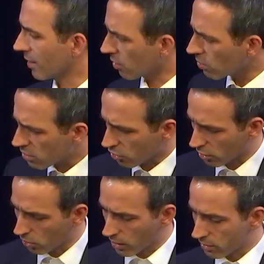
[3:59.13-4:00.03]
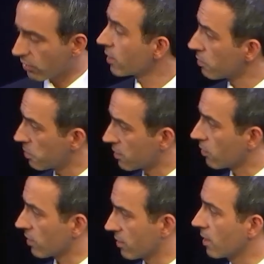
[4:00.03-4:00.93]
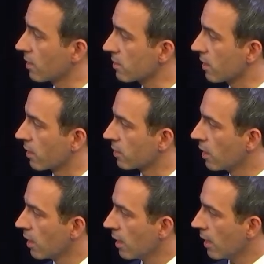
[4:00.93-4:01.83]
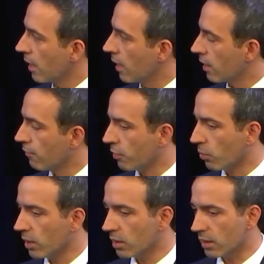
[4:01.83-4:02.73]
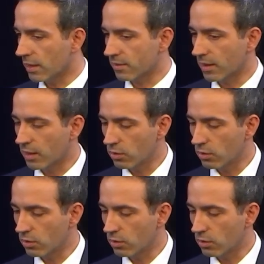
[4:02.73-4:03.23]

And it also requires a very specific skill set. Uh, if you will, it's like